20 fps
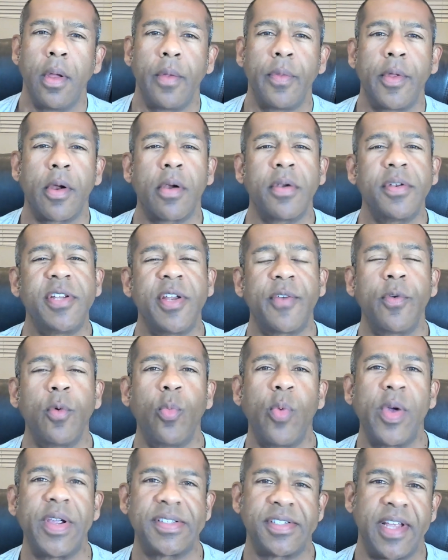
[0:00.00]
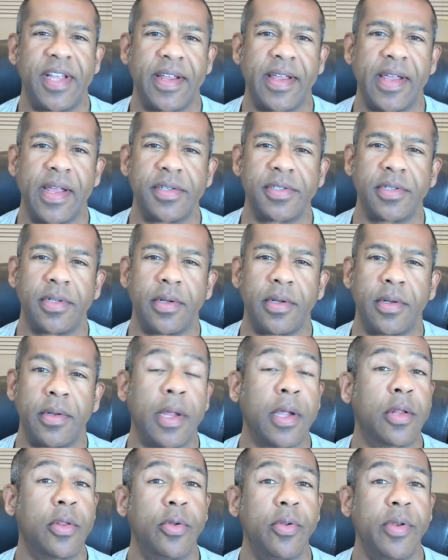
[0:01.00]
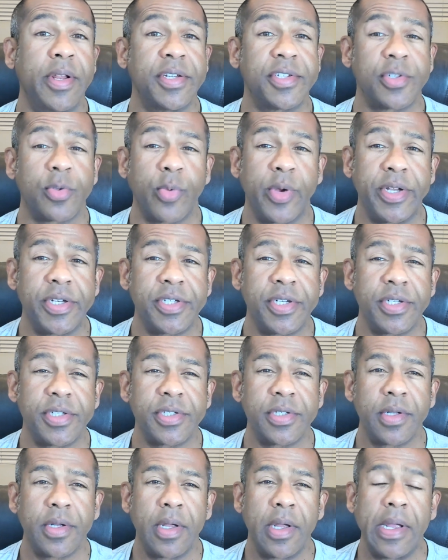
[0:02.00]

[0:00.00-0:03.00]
There are different ways to take insulin, including syringes,